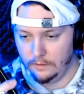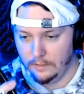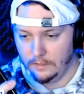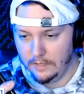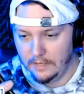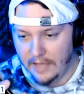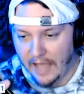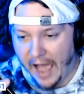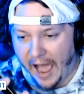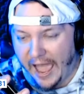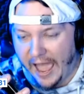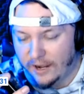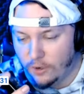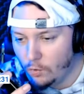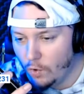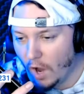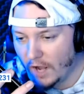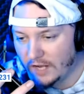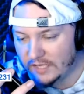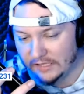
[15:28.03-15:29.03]
I do not.
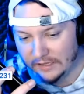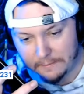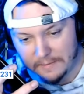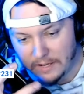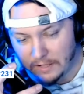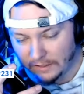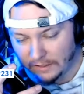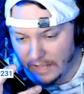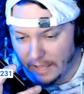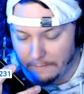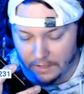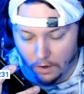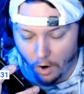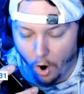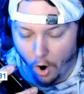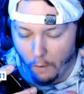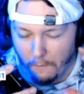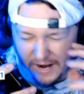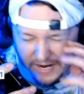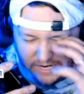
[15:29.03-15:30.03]
Let me. Oh
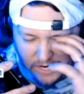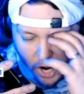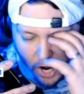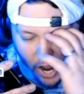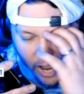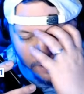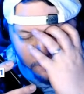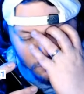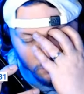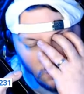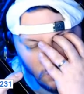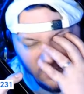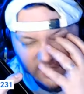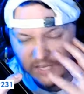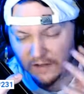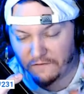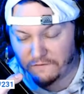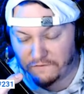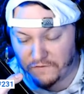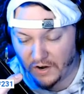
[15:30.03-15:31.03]
my god, I'm really gonna
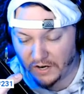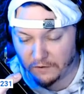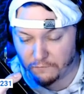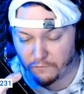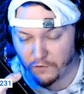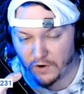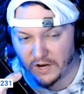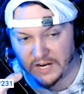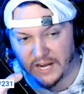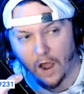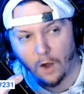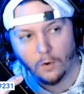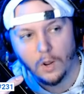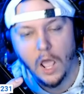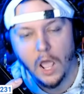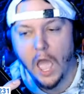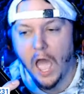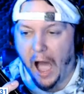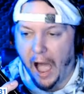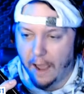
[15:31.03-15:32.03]
fucking freak out.
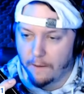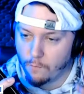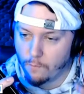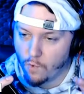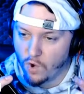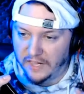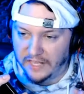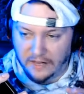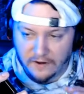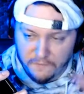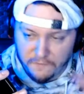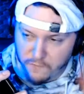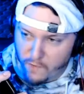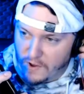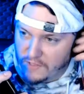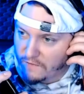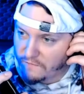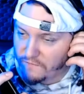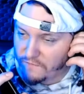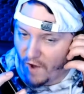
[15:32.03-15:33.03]
I'm really gonna freak the
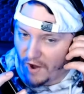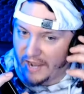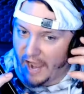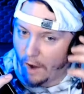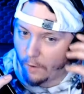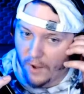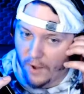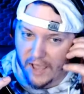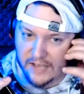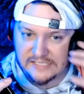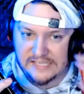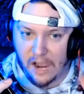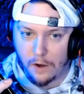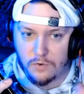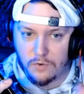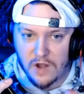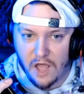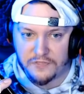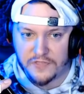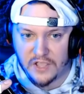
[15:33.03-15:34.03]
fuck out. I sound
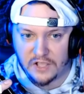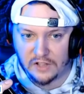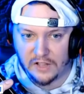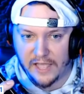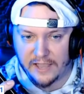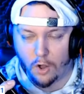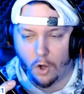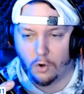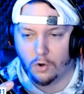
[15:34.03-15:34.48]
nothing like Hulk Hogan.